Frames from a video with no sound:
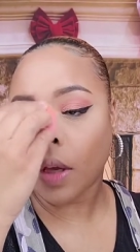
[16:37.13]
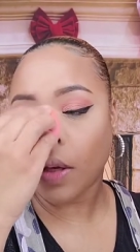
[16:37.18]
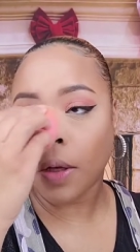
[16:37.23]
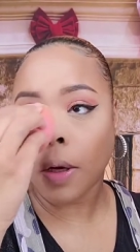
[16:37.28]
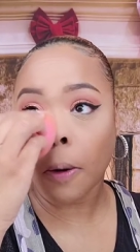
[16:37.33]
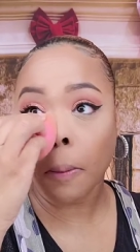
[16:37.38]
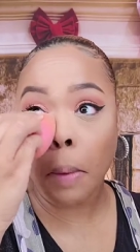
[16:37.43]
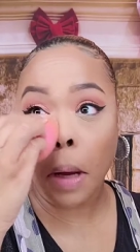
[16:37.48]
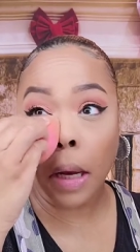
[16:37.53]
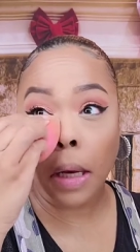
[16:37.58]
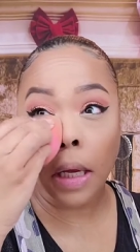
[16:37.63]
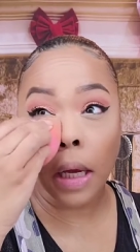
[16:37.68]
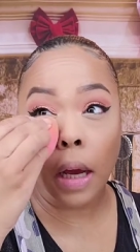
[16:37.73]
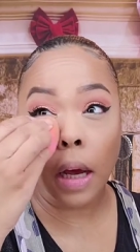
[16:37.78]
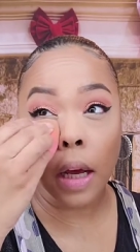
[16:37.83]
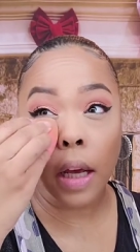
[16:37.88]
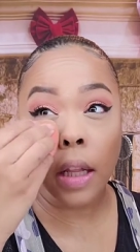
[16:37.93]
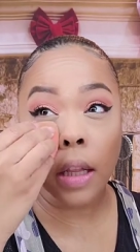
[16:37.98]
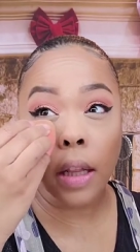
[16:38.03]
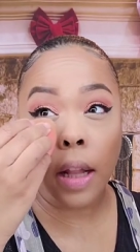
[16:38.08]
your money
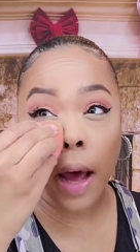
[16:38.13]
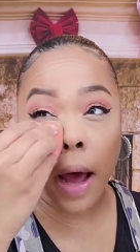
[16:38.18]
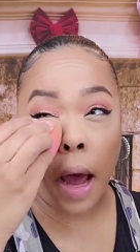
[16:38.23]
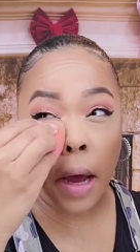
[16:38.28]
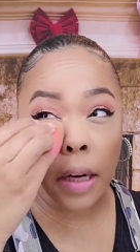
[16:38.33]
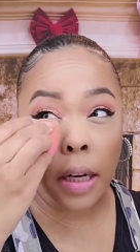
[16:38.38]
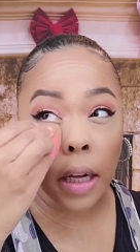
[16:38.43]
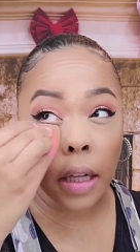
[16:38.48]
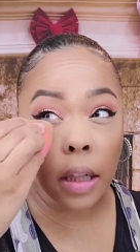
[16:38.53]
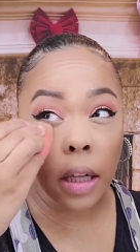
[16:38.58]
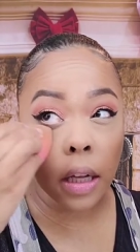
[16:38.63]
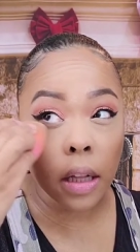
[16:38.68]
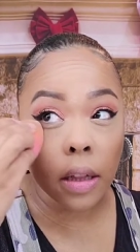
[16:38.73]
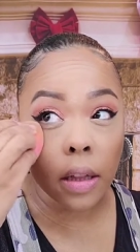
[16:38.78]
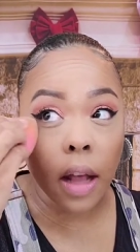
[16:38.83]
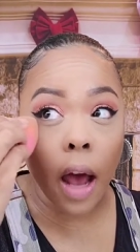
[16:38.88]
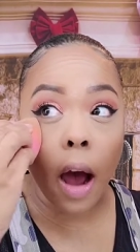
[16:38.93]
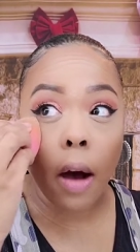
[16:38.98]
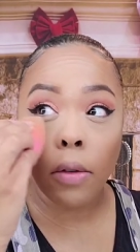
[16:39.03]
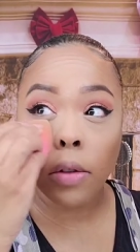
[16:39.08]
in that and I think
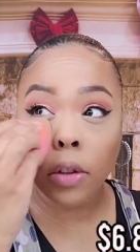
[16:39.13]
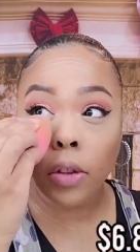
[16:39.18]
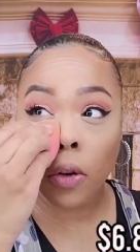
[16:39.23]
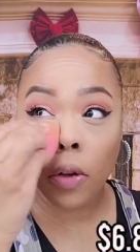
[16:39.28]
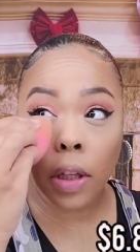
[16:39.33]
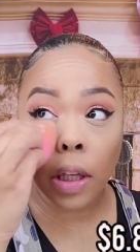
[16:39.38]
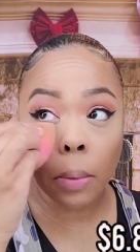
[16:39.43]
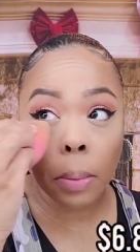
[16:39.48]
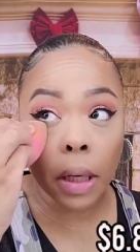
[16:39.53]
that was only